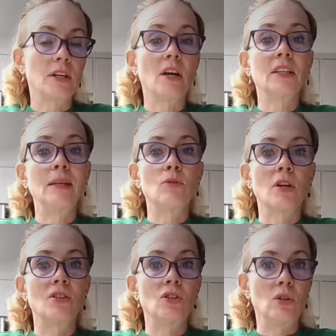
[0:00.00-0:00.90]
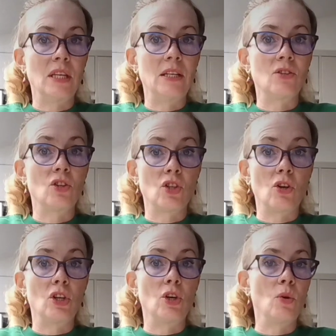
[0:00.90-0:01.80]
And I'll keep trying to do these to show
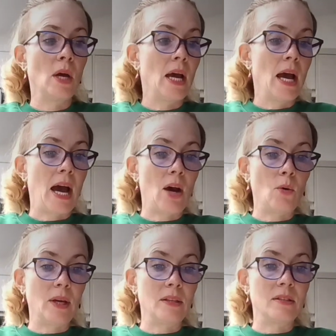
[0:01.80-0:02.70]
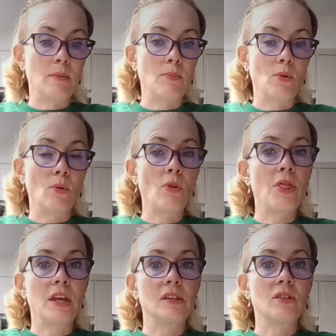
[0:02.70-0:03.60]
you how quick and simple
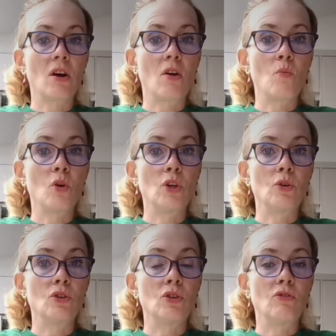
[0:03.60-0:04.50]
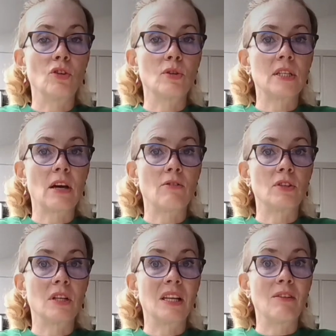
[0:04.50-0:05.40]
things are and what you can do for yourself
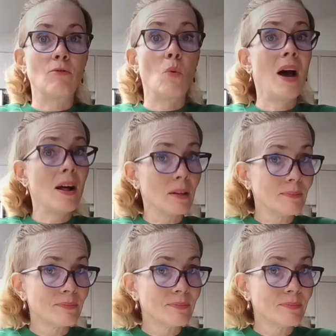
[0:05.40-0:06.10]
to live well.